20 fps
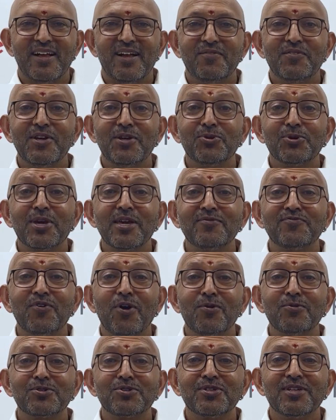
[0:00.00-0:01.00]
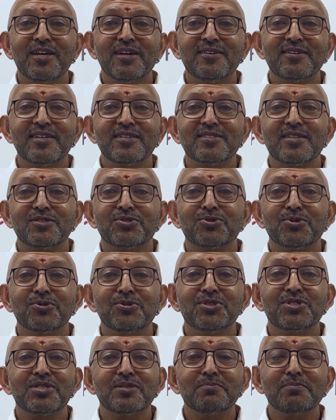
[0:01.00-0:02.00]
We are looking forward to hearing such
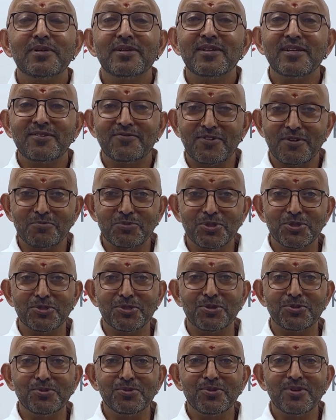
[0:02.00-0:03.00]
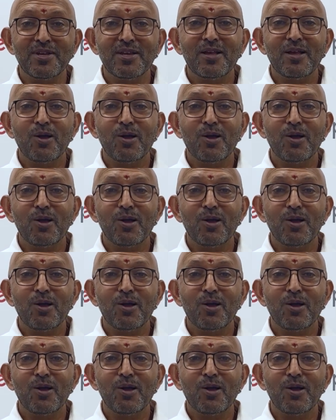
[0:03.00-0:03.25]
solution building from you too.